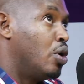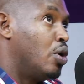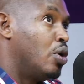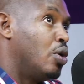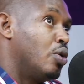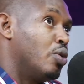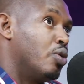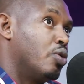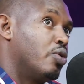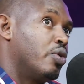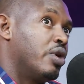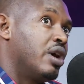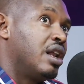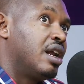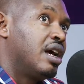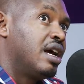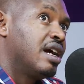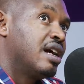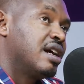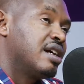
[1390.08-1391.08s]
Well,
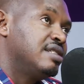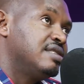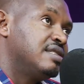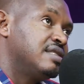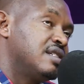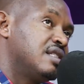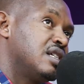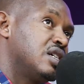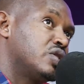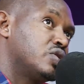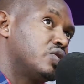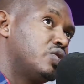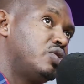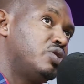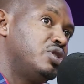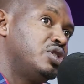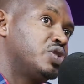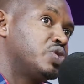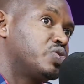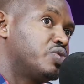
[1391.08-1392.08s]
I can't say that
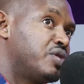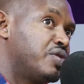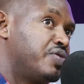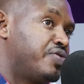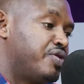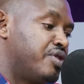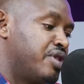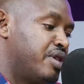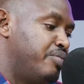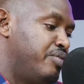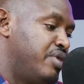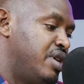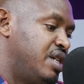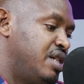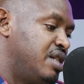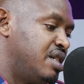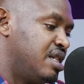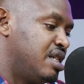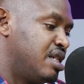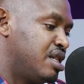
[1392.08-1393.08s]
all is well for the men
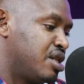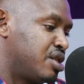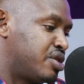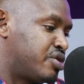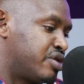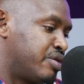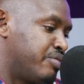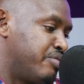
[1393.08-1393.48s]
in industry,